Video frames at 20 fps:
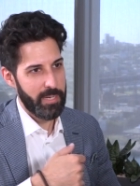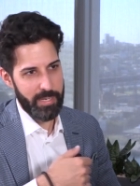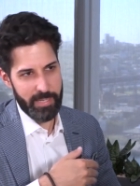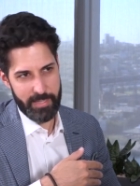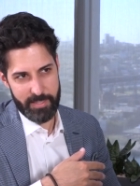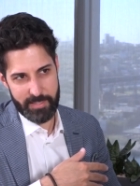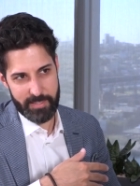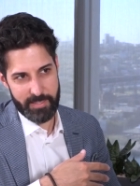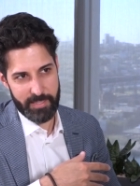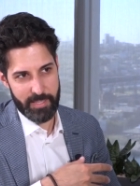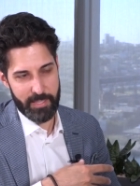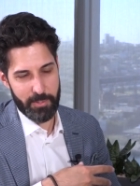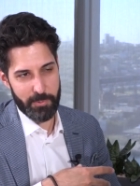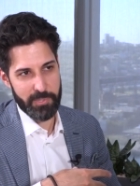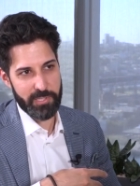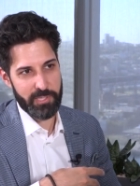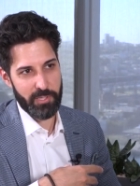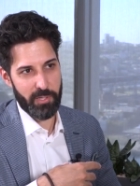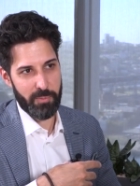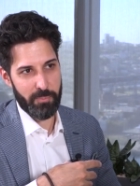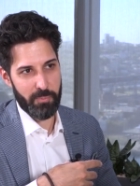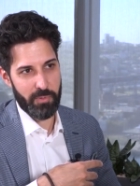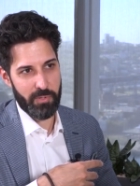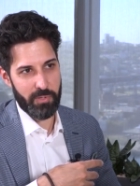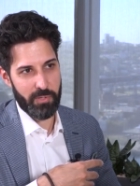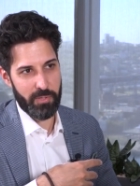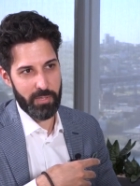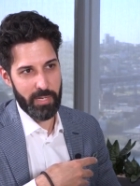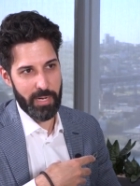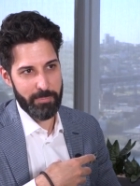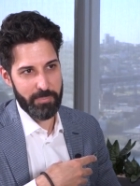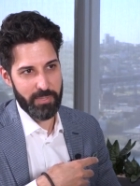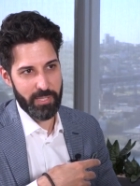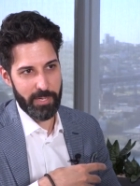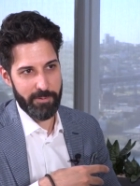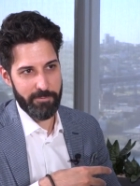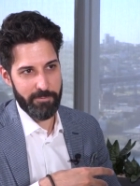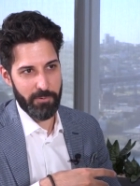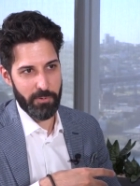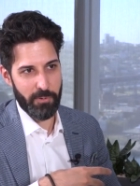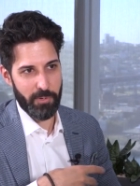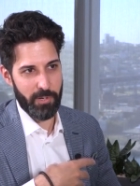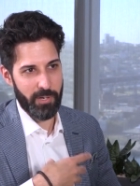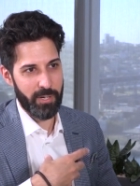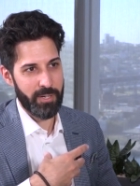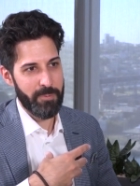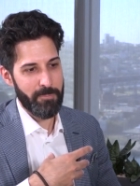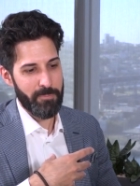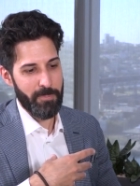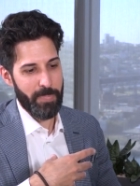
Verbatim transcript: And instead, there was a lot more appetite for